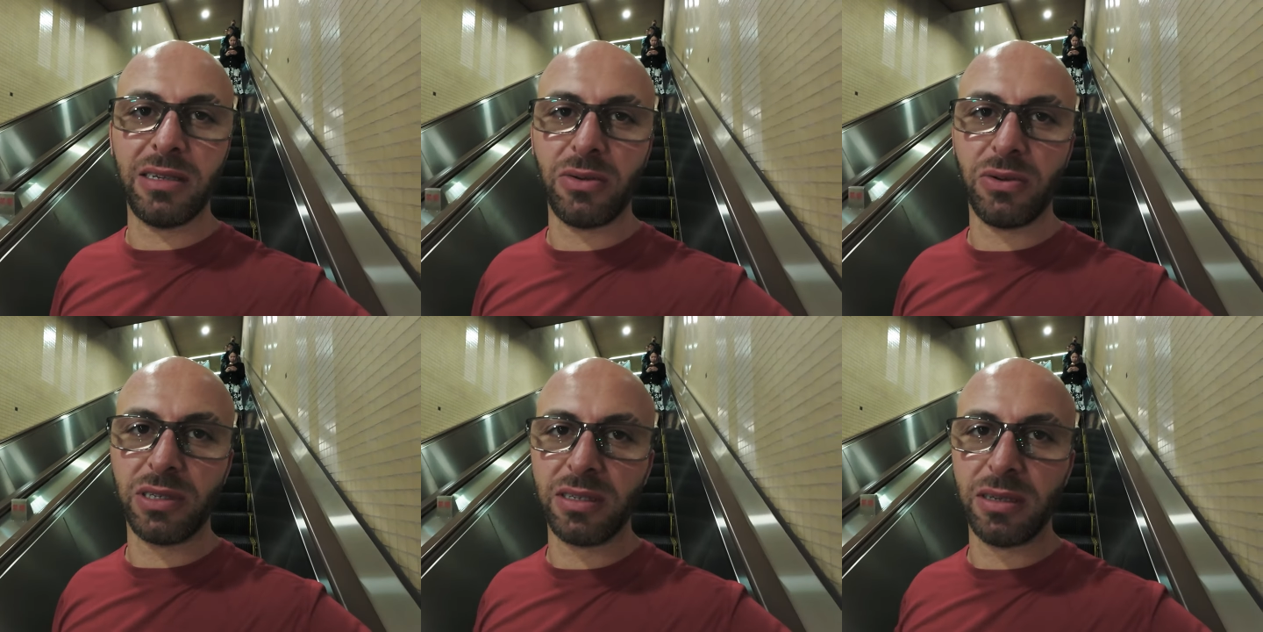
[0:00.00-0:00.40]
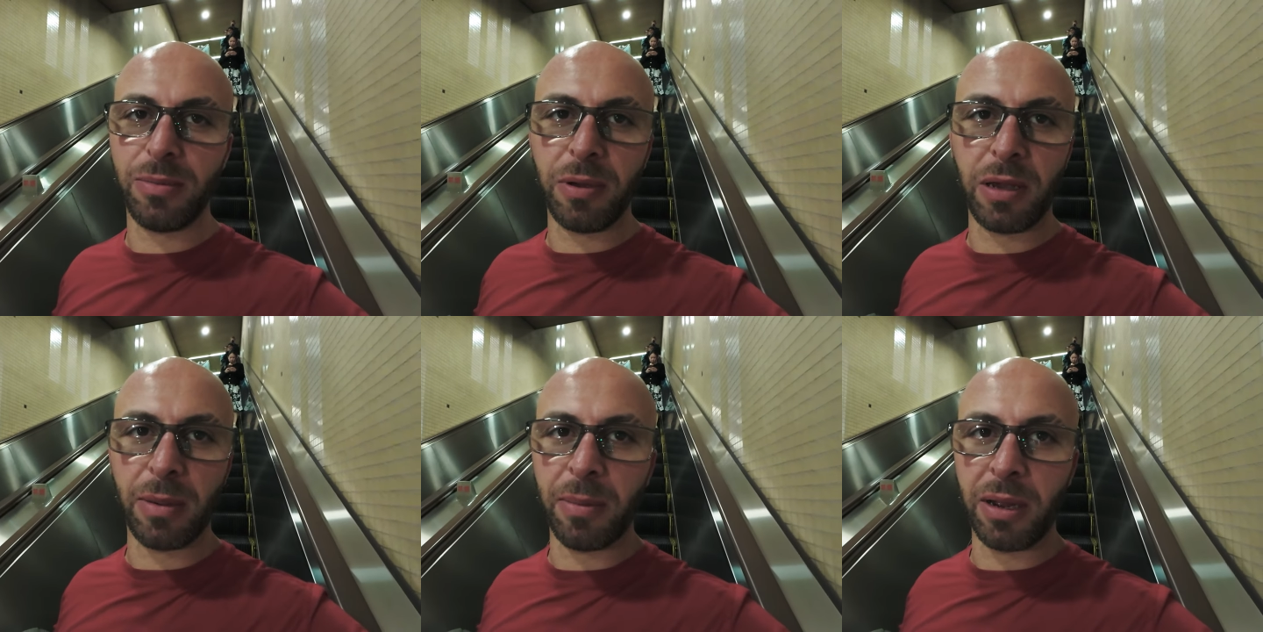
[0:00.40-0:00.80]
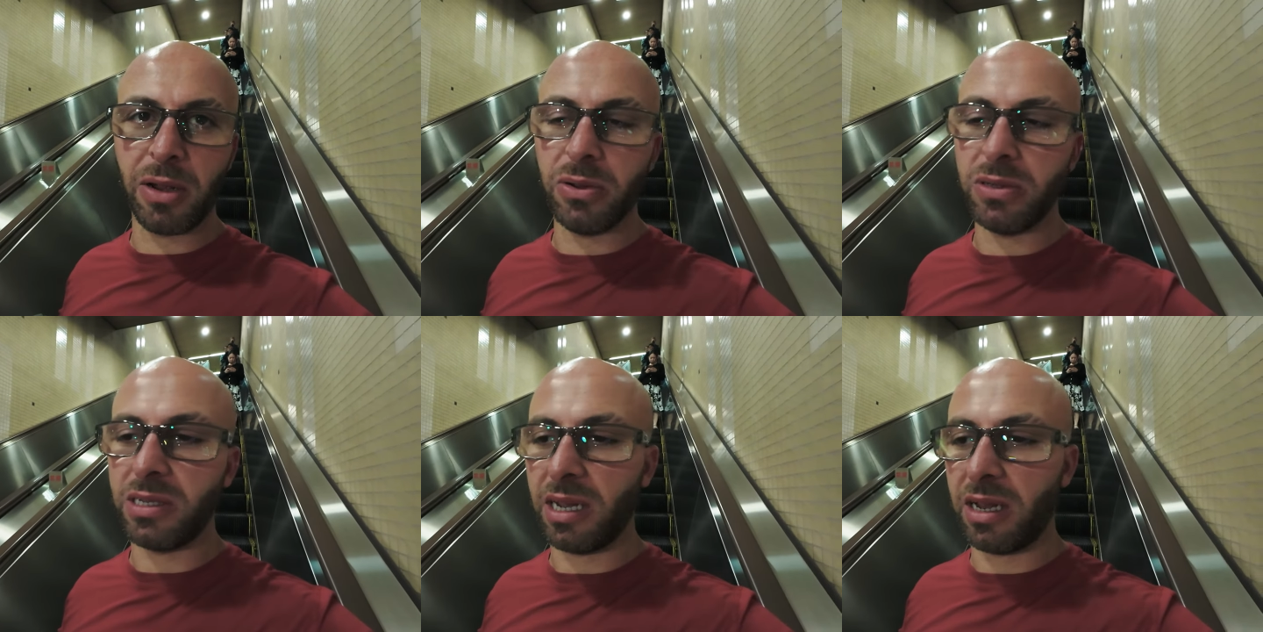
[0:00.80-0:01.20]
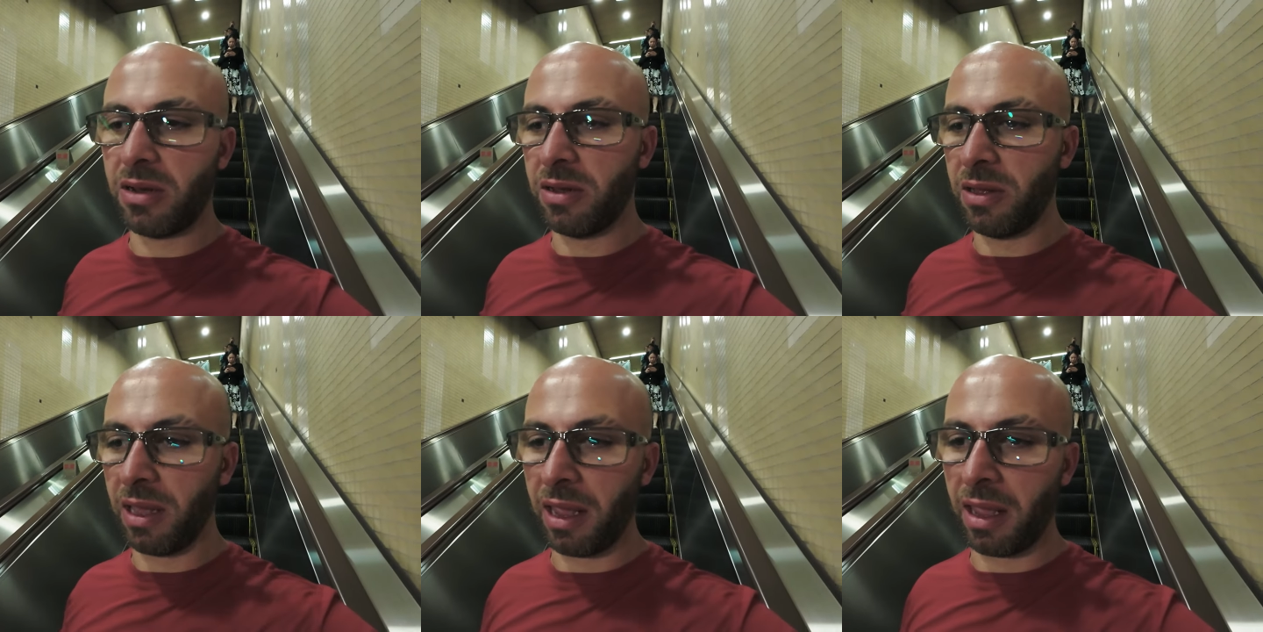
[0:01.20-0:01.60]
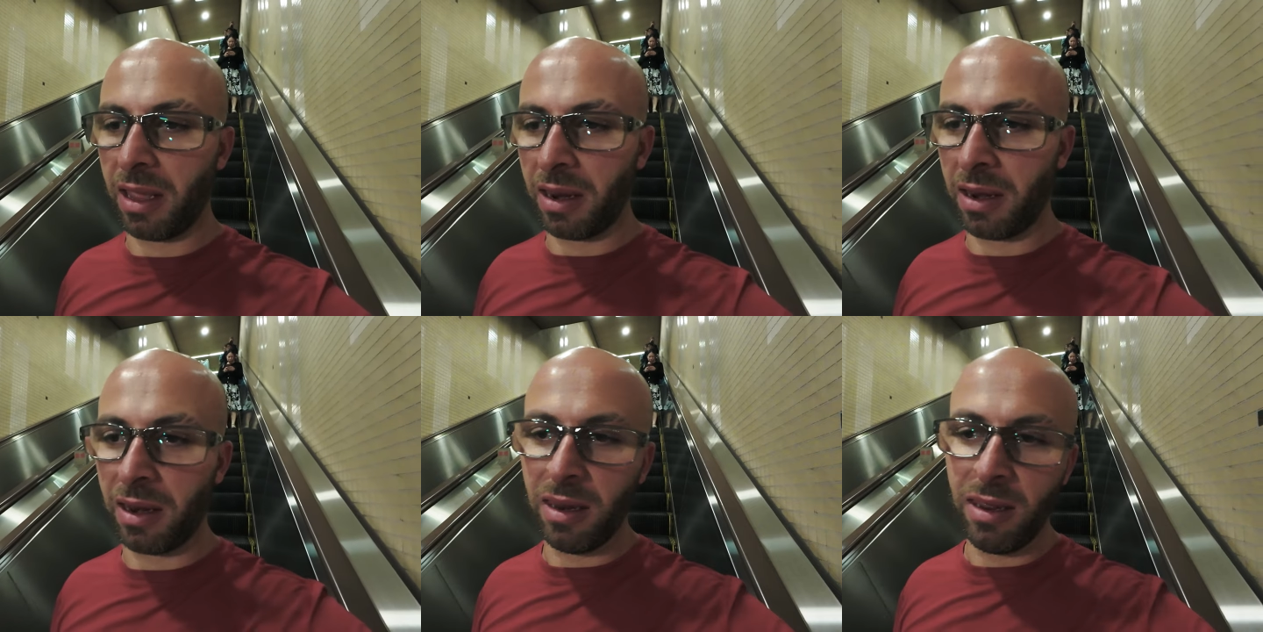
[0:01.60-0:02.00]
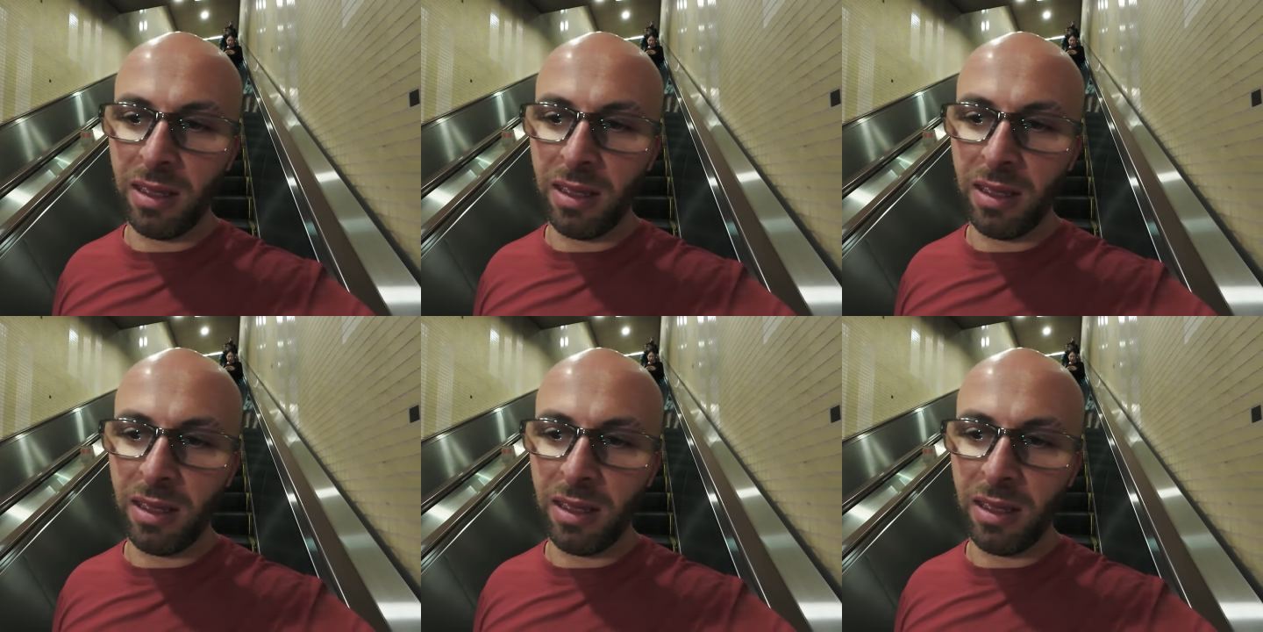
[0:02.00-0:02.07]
I was sleeping in my hotel, and